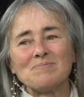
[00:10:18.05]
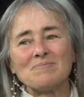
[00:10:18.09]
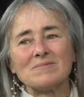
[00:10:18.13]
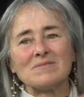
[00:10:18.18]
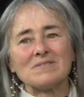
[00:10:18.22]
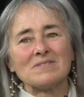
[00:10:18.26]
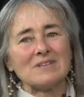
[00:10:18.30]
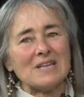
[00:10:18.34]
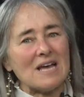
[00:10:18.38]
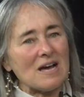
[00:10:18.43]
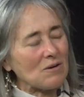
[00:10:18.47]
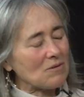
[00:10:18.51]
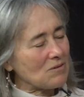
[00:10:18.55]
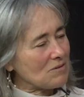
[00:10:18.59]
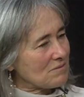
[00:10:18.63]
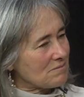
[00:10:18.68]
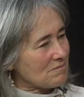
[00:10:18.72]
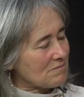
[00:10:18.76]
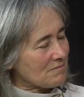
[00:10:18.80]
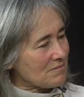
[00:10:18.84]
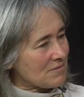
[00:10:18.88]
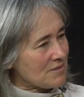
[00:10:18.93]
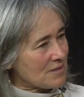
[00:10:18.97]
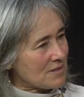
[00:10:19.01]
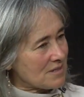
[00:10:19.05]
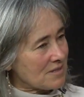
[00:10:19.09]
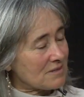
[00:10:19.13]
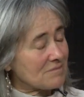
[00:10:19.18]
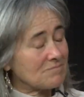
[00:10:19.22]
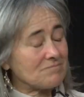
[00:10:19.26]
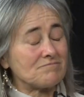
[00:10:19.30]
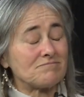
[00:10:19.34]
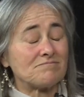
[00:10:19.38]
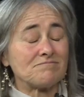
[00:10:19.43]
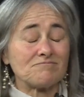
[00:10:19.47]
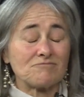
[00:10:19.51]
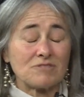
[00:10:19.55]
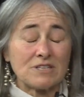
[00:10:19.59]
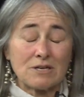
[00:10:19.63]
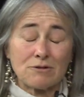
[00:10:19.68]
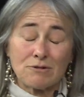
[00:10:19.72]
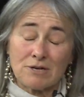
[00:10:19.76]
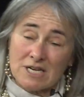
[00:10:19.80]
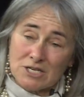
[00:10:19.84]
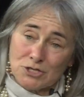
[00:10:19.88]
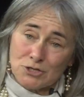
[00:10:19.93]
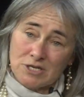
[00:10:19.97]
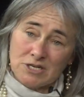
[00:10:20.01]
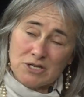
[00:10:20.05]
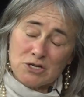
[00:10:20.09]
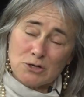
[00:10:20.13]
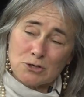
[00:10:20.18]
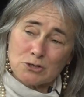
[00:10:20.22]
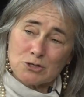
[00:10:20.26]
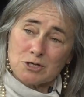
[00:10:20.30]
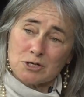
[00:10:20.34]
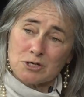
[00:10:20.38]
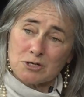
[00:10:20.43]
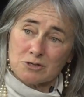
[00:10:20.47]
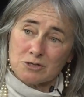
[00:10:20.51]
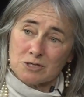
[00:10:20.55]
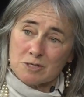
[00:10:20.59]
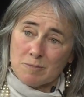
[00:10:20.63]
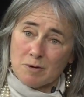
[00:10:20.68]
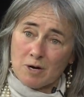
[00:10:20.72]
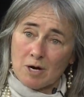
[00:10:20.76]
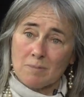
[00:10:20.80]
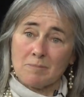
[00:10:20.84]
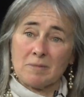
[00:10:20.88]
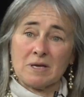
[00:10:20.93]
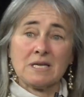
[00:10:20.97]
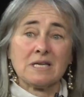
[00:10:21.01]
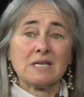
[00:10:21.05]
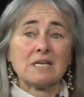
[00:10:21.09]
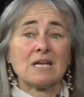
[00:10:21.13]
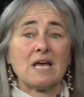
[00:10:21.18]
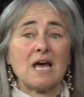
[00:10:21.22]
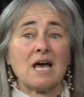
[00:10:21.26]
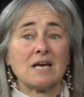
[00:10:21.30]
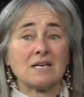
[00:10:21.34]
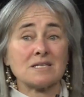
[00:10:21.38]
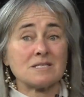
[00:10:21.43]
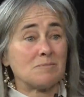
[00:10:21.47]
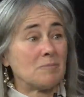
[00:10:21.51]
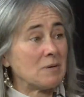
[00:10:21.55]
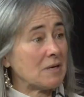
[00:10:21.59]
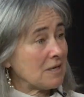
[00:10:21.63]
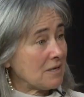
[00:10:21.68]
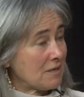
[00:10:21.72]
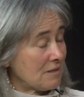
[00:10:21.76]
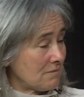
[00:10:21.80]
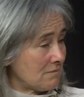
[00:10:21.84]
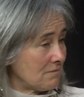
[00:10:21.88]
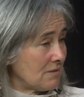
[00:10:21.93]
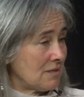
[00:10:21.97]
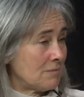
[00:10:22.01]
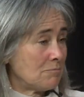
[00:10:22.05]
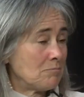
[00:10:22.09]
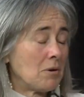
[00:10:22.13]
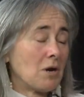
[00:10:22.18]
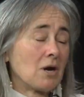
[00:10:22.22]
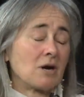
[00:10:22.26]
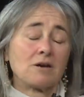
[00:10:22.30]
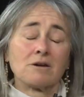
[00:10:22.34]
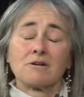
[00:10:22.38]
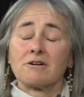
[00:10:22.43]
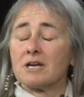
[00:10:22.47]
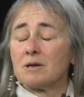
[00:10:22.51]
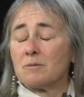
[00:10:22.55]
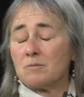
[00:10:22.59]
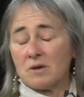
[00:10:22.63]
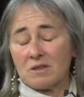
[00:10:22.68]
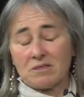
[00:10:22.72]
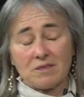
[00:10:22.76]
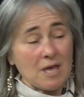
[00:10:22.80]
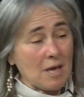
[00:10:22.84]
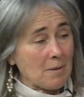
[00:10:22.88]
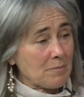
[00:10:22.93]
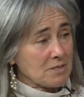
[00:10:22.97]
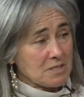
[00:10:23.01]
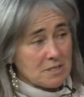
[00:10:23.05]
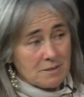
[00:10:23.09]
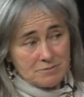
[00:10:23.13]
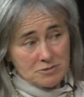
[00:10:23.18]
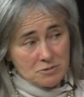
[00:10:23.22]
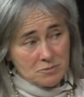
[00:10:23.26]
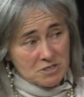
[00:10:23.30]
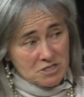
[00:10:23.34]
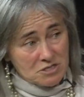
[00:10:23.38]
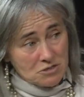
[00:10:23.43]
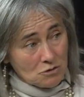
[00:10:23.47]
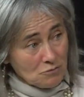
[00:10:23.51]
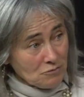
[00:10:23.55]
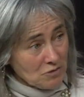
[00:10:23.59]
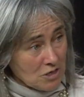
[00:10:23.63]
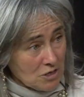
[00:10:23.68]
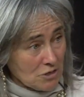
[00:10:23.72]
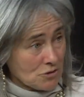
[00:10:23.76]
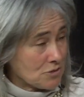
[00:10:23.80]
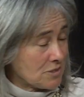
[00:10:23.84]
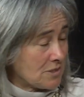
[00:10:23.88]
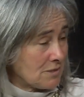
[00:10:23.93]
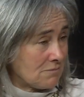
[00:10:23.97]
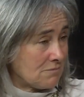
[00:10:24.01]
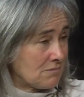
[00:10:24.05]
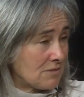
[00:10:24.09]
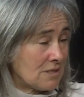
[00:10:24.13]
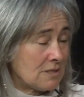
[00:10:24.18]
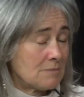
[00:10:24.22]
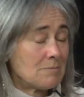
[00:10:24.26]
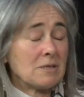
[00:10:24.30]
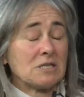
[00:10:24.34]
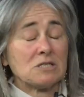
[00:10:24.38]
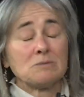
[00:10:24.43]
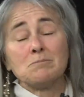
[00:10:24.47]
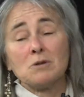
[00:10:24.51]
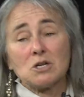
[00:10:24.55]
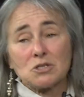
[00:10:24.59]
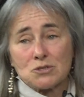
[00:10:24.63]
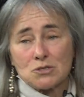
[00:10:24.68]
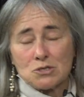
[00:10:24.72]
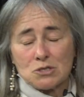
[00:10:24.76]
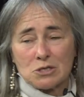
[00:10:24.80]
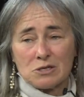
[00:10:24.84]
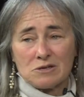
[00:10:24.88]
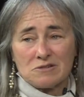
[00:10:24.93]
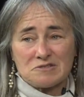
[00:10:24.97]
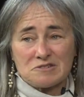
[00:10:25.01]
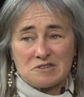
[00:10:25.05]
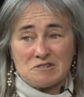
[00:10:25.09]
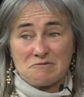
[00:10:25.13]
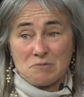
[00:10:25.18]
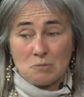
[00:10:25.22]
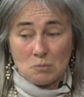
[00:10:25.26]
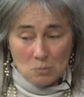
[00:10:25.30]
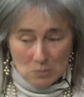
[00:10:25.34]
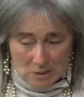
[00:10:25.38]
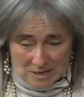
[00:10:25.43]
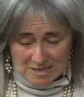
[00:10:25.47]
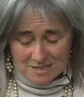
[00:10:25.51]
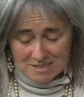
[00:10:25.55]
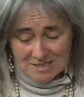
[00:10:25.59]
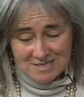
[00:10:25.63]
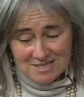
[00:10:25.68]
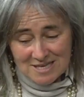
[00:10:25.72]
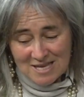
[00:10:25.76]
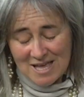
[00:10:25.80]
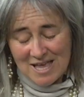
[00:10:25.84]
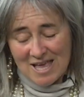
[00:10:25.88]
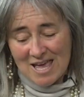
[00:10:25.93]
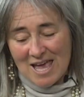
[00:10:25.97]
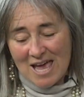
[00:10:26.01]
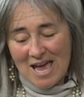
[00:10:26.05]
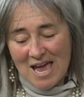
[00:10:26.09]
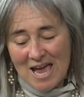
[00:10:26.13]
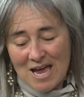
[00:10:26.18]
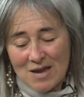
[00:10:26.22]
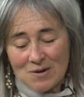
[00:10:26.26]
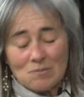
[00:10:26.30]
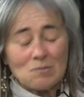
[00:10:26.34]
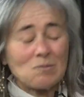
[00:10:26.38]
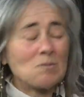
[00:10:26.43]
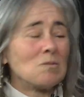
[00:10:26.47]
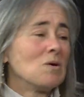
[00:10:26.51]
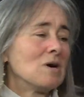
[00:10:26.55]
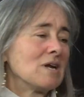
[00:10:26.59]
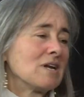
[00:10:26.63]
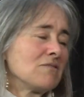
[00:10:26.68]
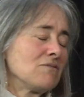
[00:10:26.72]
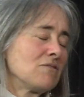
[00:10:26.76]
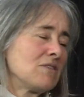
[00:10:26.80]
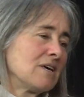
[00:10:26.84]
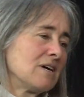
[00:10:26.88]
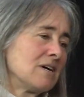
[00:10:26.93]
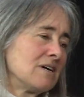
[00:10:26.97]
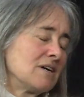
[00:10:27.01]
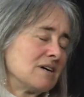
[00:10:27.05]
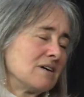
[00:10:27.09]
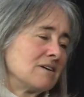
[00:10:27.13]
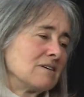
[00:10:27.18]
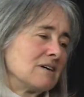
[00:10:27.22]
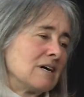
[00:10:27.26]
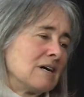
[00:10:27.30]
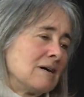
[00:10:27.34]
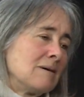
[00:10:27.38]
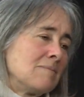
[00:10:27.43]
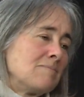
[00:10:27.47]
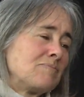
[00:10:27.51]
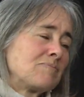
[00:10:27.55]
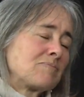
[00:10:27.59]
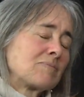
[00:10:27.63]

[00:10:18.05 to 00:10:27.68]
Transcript: now the Recreation and Culture Department has been in partnering with Campus Ipswich over the years in a multitude of different ways. And one of the